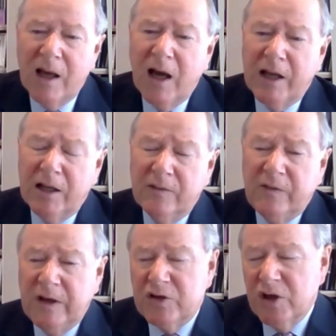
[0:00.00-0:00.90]
Uh, and I'll
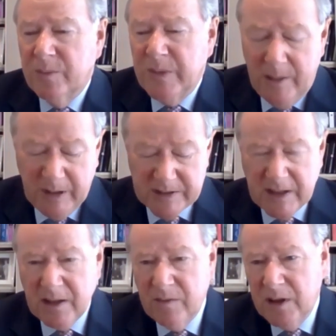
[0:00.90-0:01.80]
finish up then
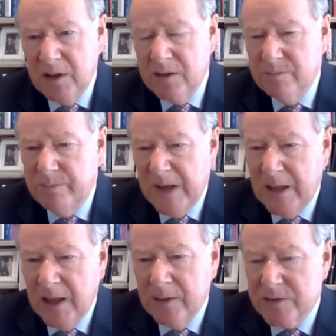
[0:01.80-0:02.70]
because I can really
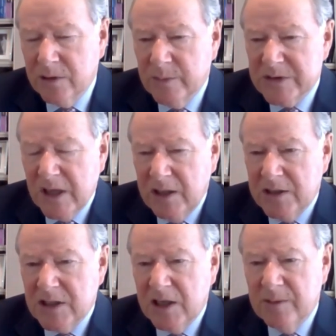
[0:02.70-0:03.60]
bail out almost
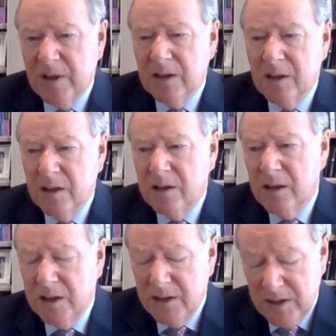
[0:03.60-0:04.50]
any time I,
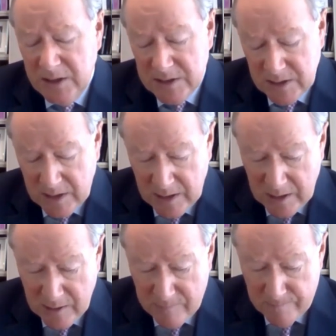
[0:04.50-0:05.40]
I, I need.
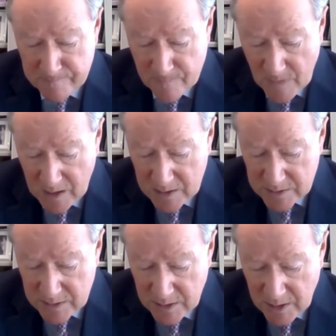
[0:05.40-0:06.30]
Um,
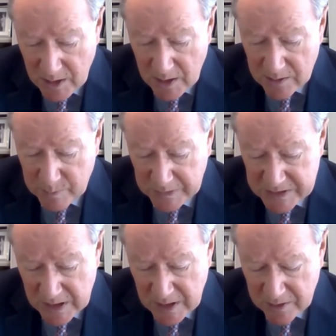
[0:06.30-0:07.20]

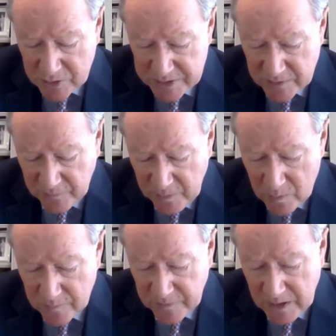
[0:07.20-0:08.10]
but uh, just a
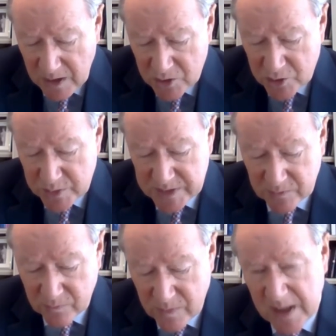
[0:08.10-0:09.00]
few of the issues
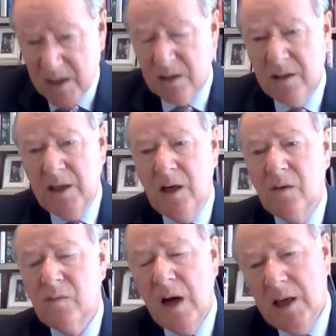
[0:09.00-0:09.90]
that regularly
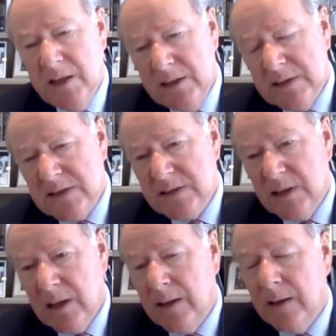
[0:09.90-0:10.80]

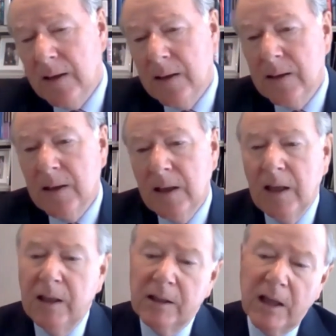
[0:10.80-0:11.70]
arise uh,
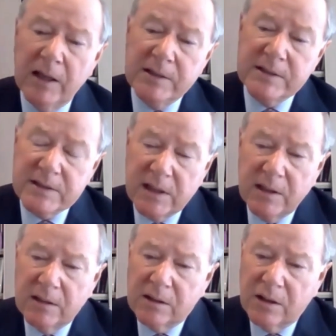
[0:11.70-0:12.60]
in cases
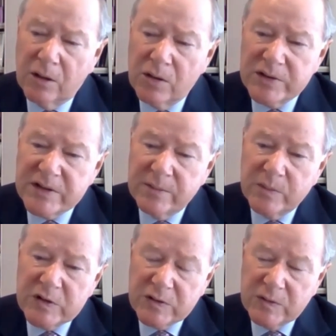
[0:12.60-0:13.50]
and that cause
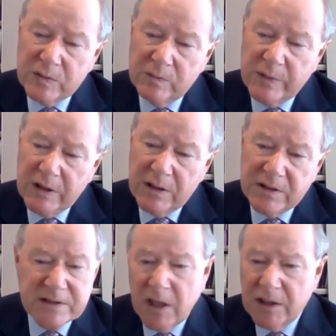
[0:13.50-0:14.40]
them to
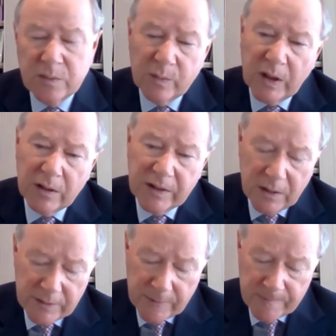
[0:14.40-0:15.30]
be decided one way or the